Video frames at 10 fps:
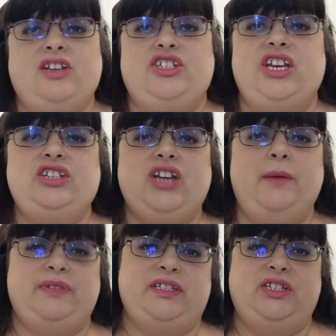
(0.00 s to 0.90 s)
She
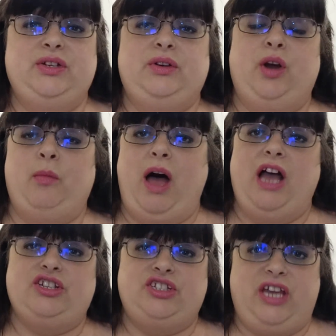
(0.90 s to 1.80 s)
jumps into an
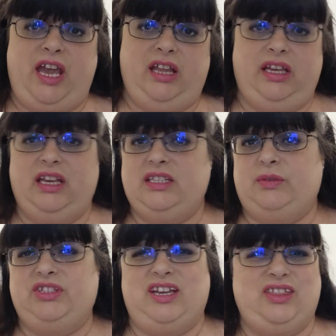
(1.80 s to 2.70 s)
homage to Aliens,
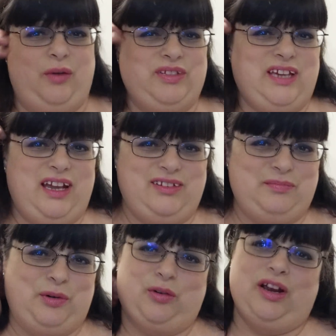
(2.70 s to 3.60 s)
which I thought was kind
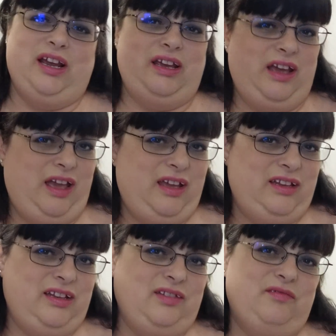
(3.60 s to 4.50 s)
of boring
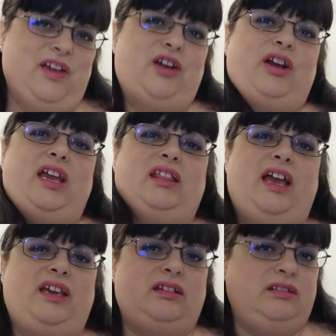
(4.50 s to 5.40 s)
and very
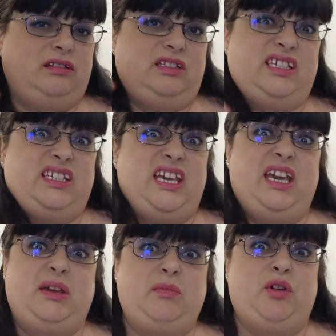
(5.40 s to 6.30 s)
like
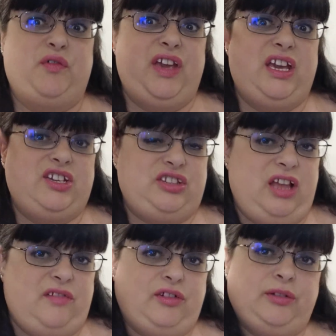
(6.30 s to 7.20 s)
C movie-ish
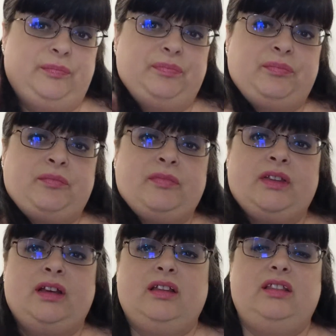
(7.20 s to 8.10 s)
level.
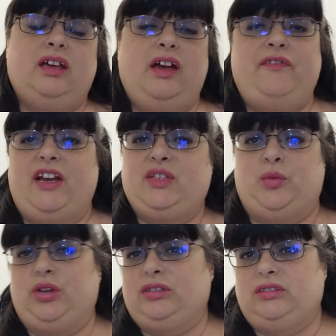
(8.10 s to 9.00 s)
The effects
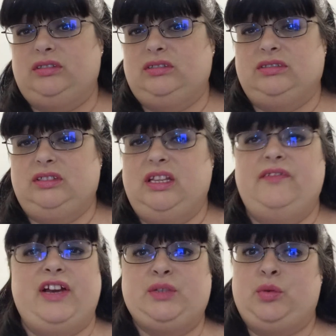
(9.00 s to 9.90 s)
were
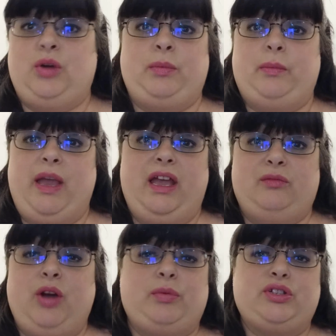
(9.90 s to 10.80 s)

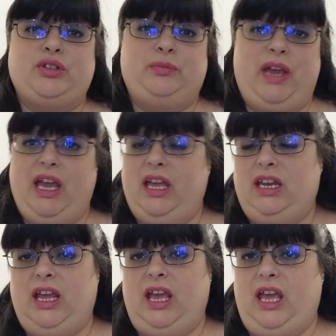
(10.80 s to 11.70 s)
Rubber Suit
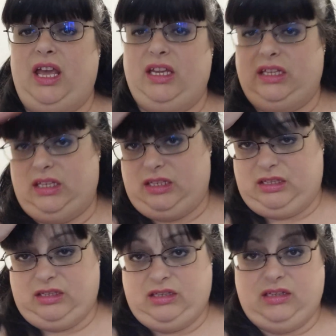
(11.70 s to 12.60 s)
Man
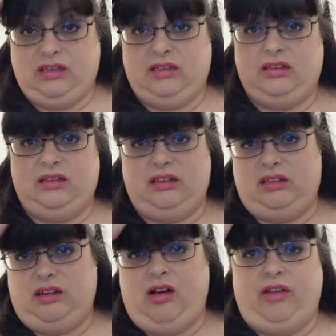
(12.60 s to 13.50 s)
and
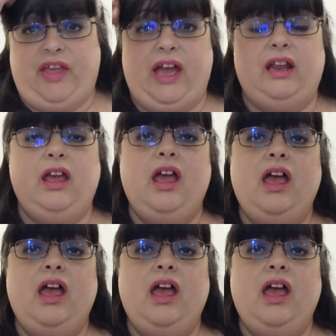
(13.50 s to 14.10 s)
all that.